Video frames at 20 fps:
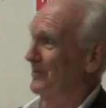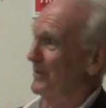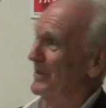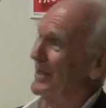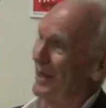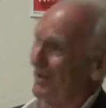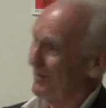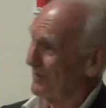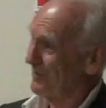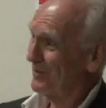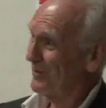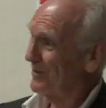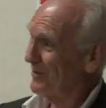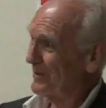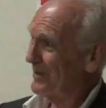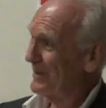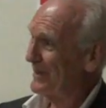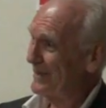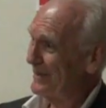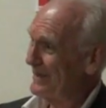
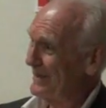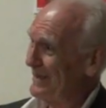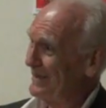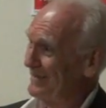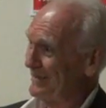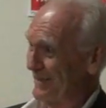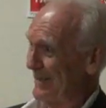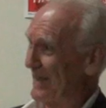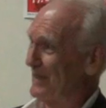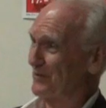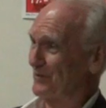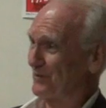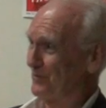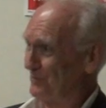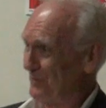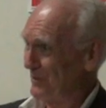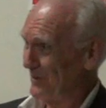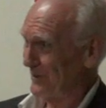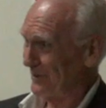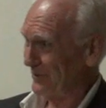we're in an
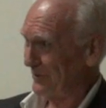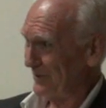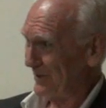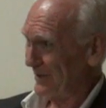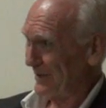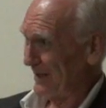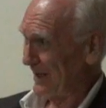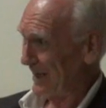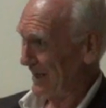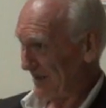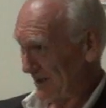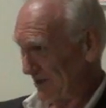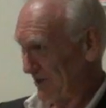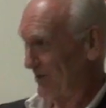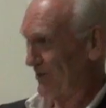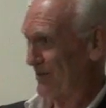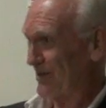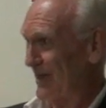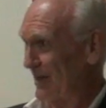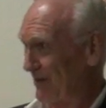international world. And
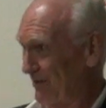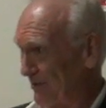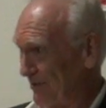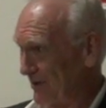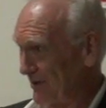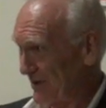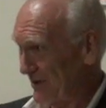as you say, we're